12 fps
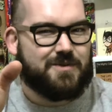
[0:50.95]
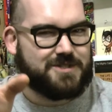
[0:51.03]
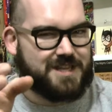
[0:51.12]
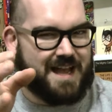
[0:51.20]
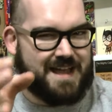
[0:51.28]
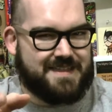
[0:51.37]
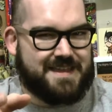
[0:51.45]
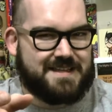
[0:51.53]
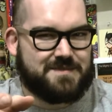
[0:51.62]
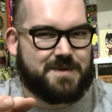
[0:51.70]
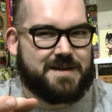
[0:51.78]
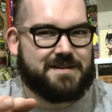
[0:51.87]
which I think
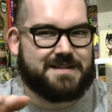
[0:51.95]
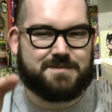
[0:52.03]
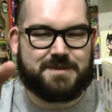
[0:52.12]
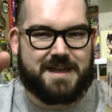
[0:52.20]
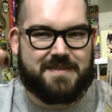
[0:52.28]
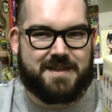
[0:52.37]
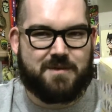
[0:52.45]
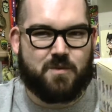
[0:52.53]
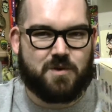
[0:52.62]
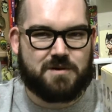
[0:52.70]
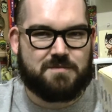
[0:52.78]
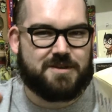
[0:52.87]
is weird because when I think
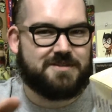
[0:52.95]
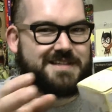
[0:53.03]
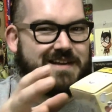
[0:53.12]
Warner Brothers,